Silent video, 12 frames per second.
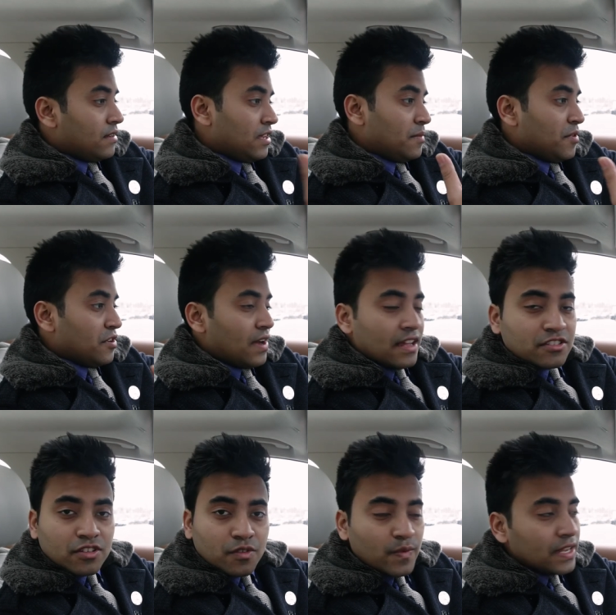keeping your
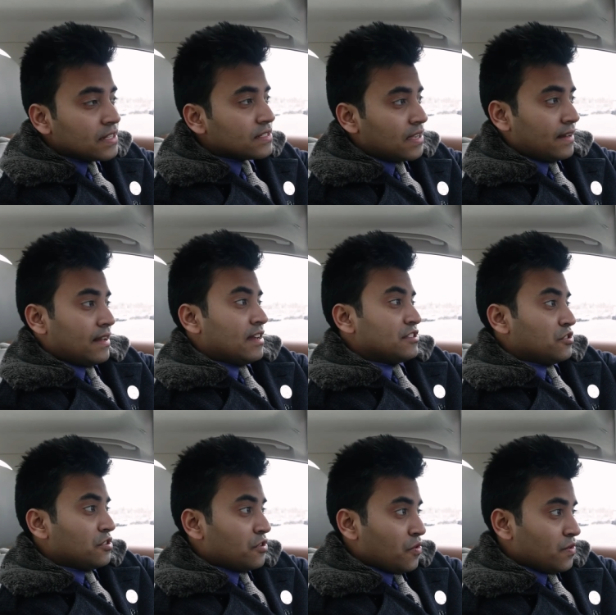hands on the wheels and eyes
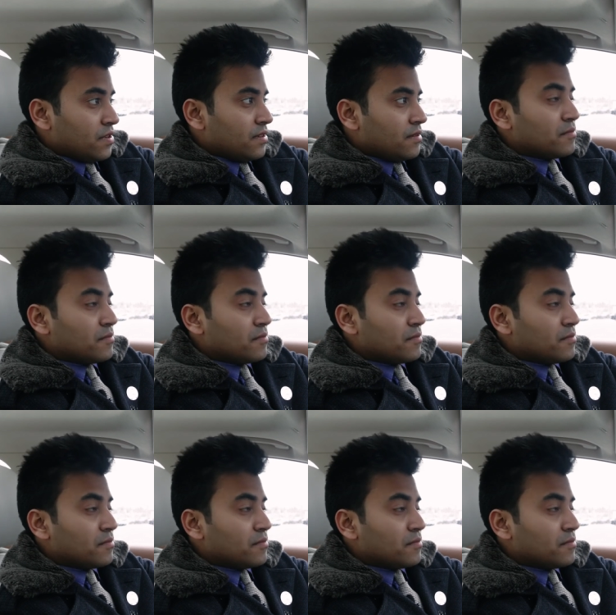on the road.